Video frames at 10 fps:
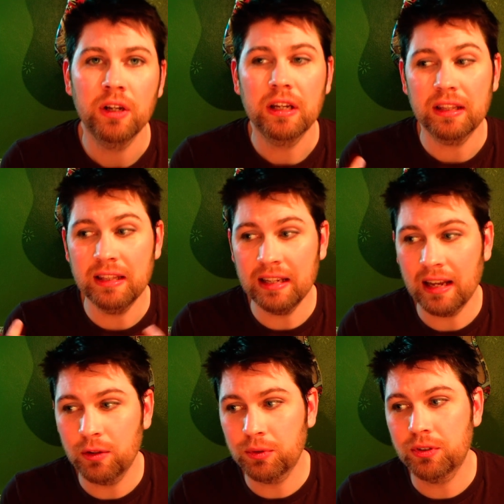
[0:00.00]
the
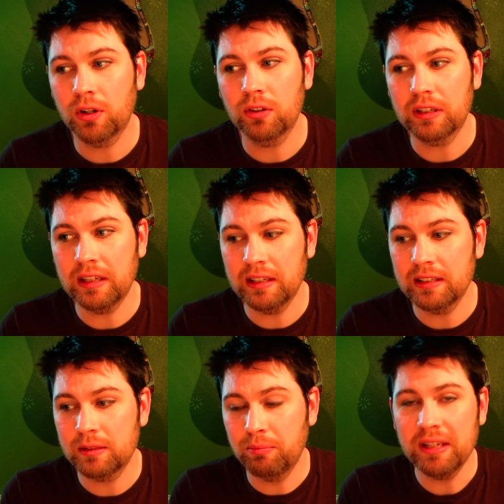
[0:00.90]
end result is
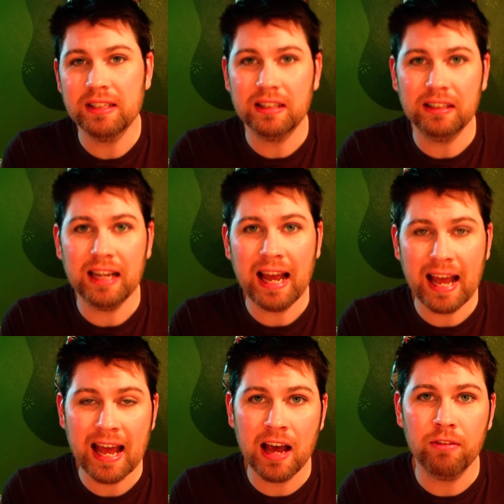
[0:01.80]
basically
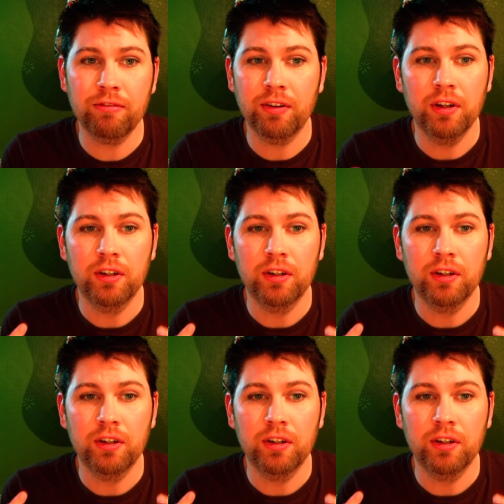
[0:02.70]
half